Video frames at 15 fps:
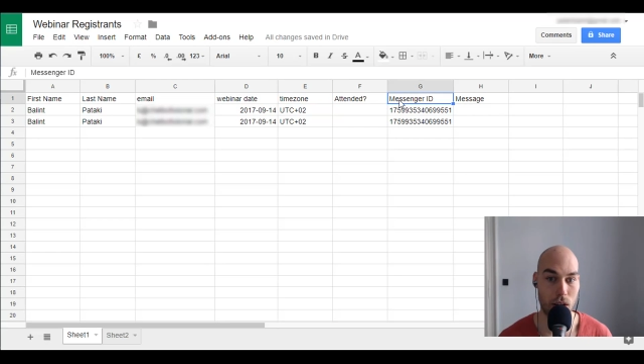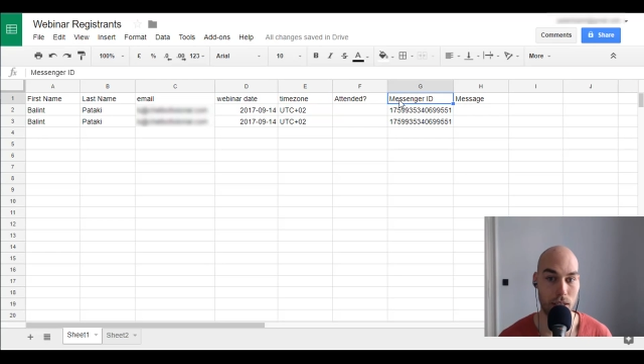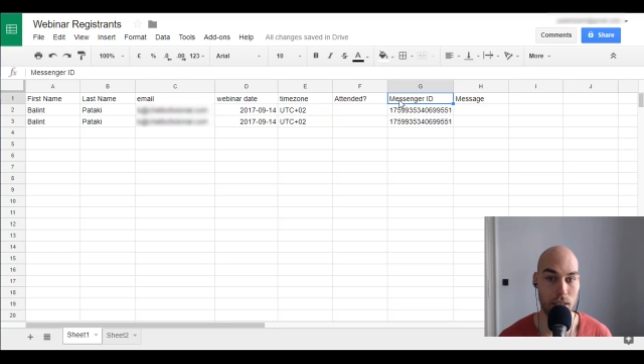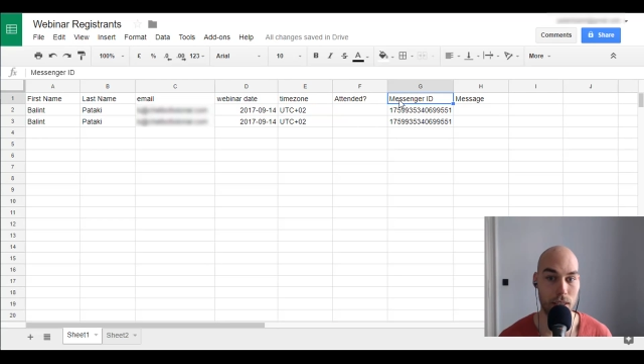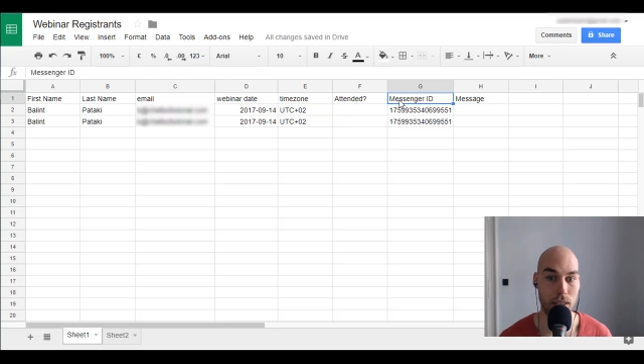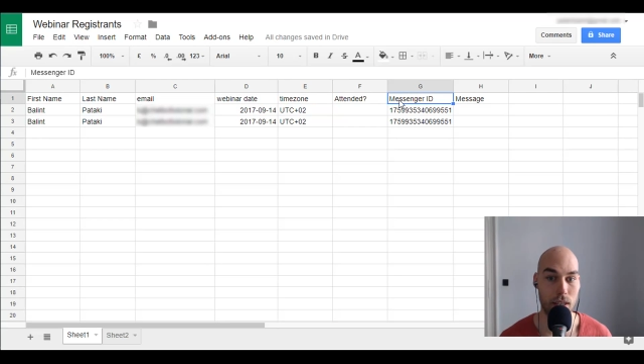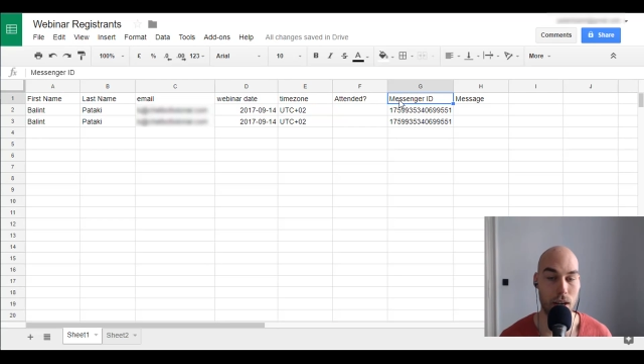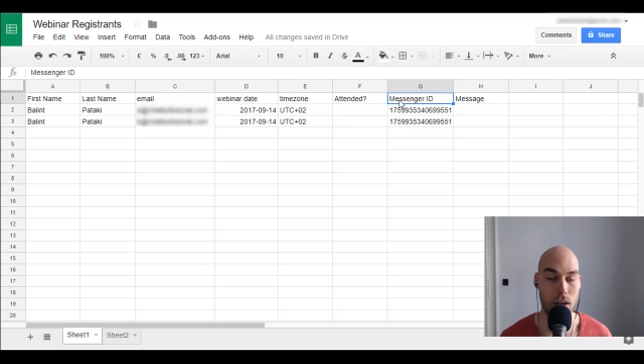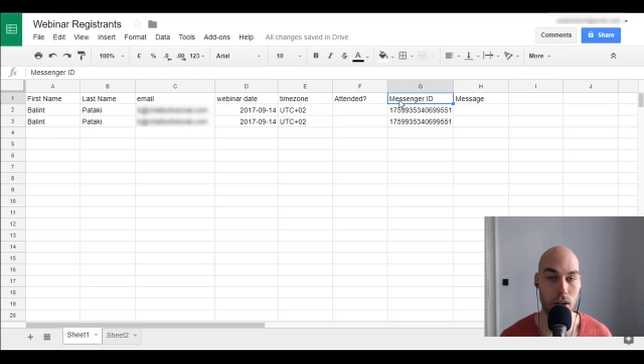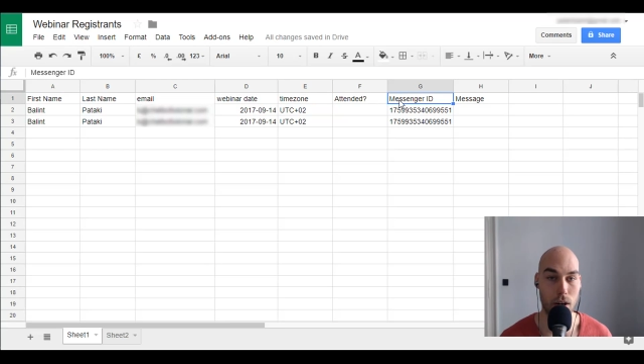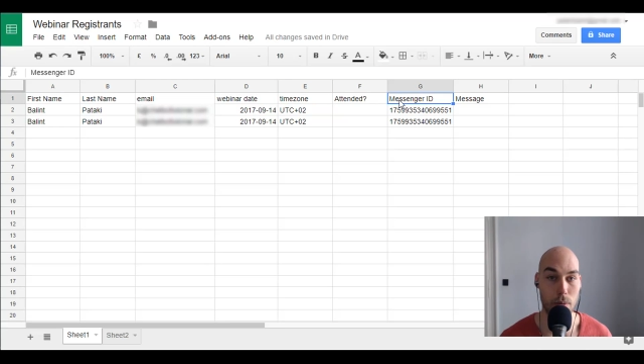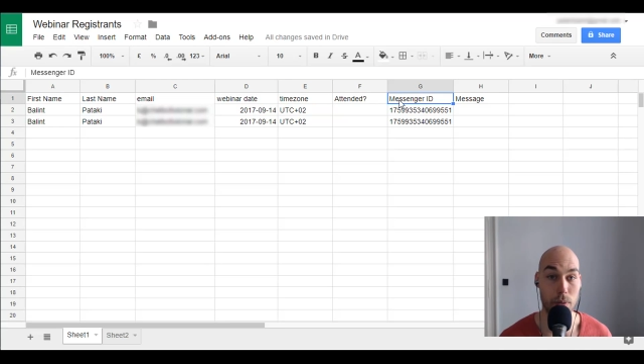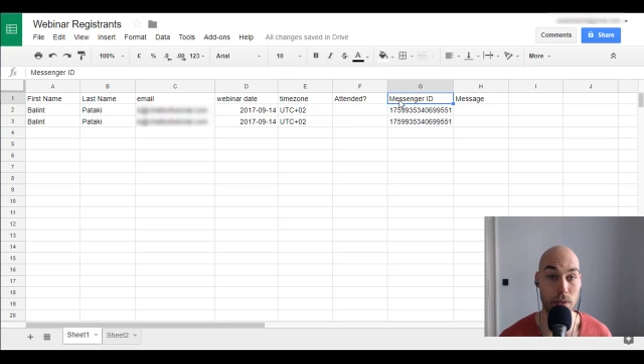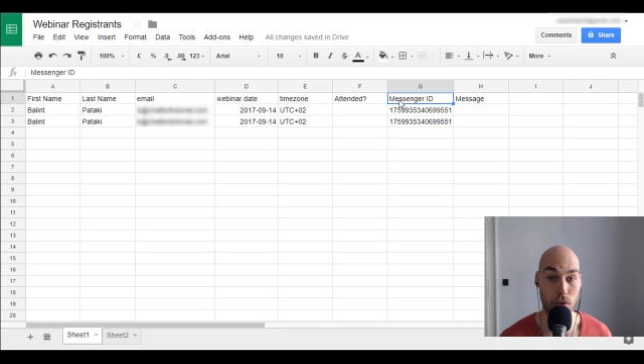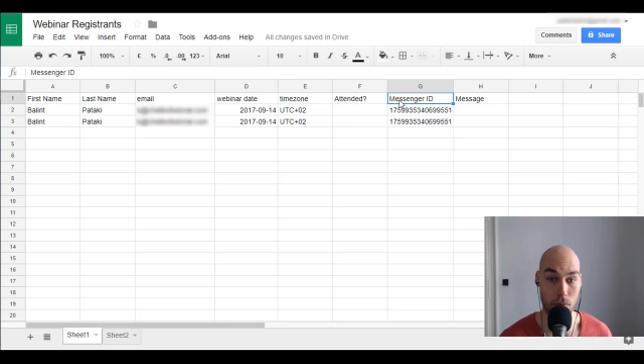ID are
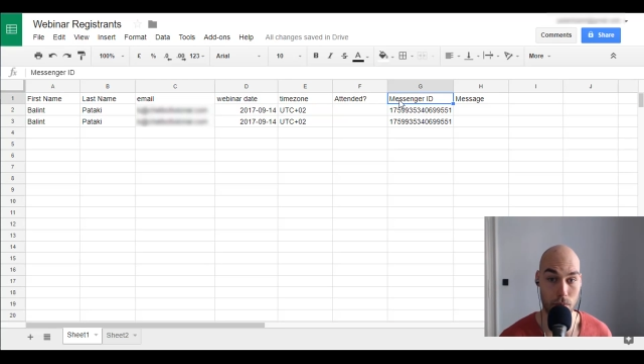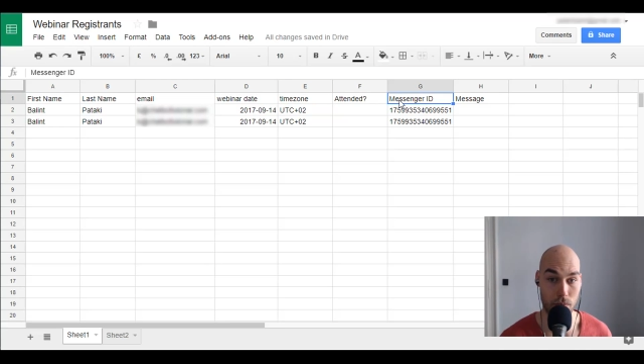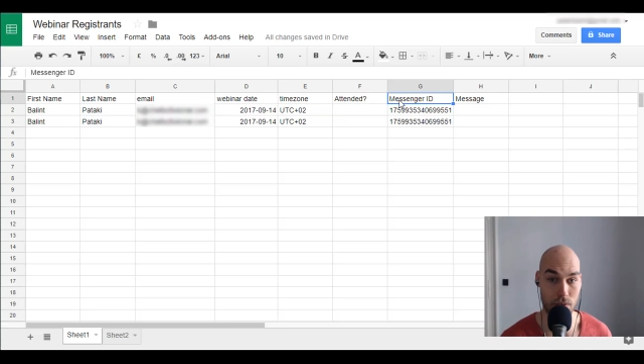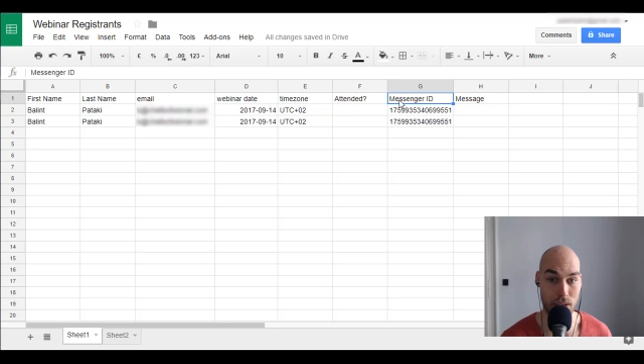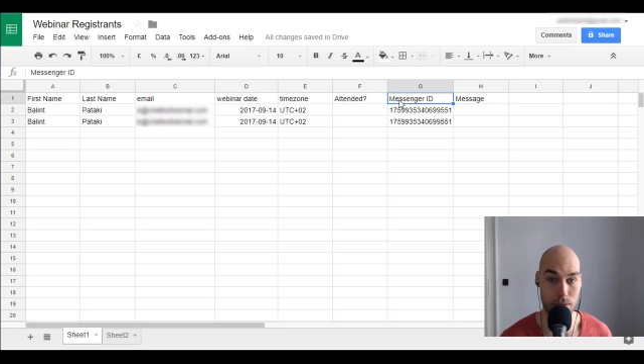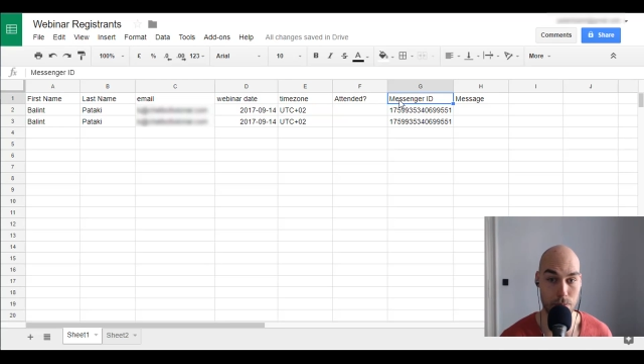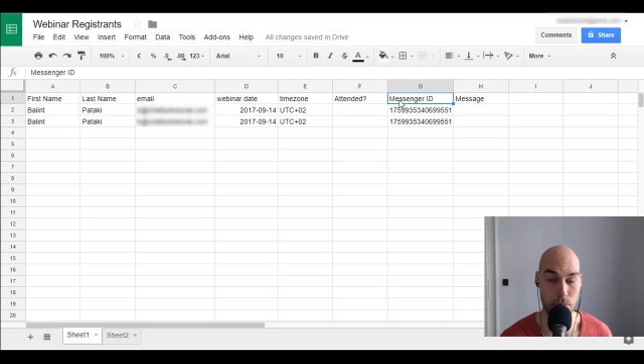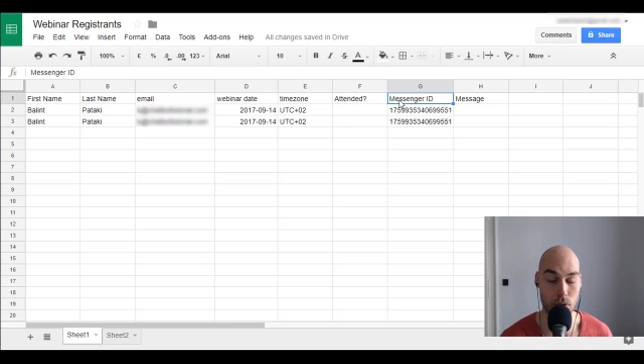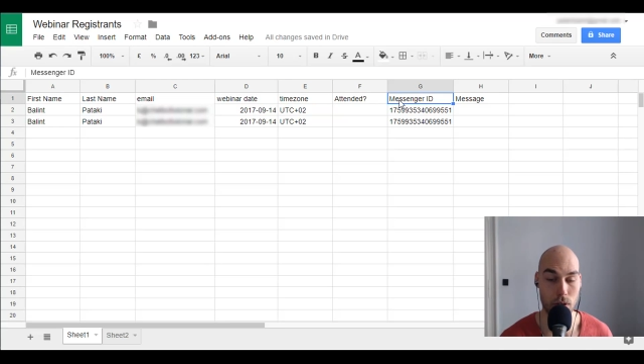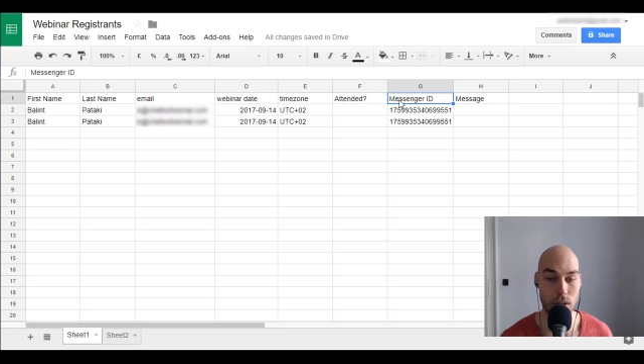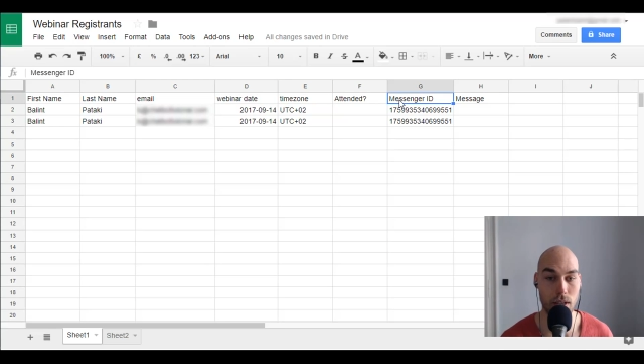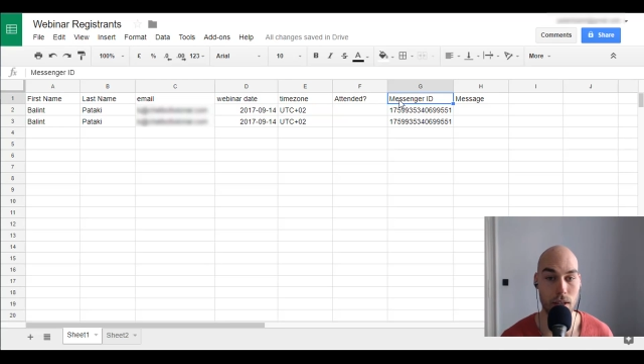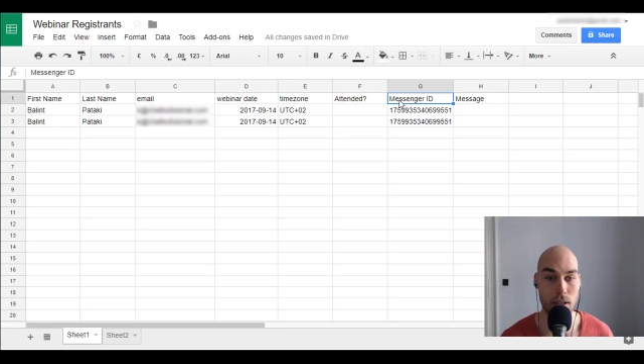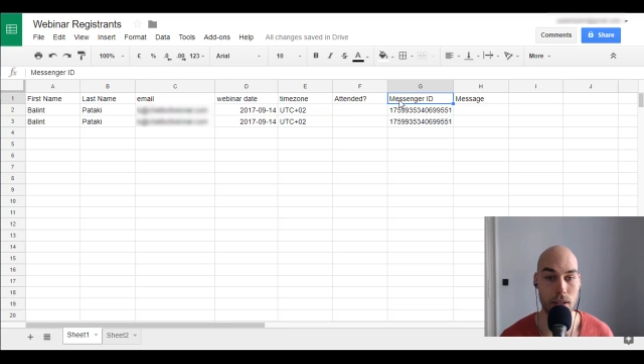coming from Facebook.